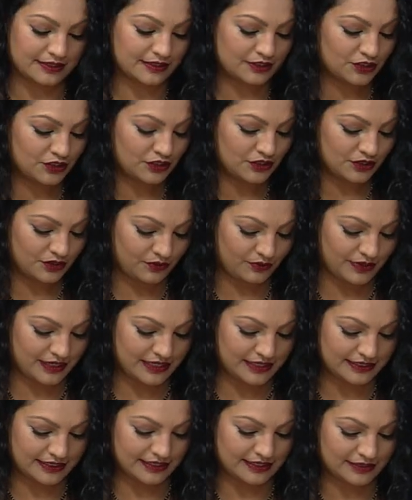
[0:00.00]
It's so
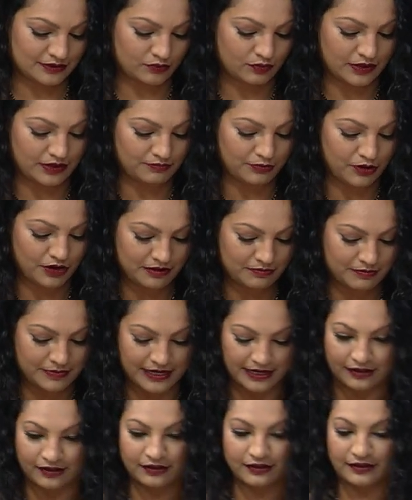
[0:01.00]
easy. It's a one-pot
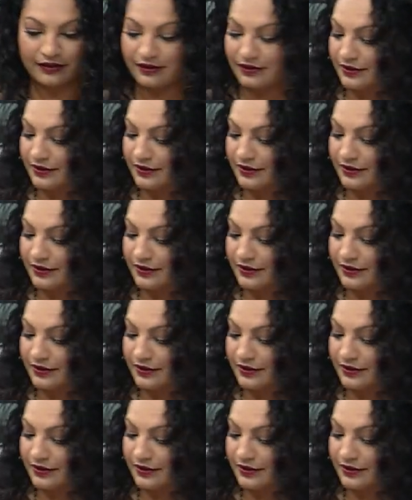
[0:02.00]
meal.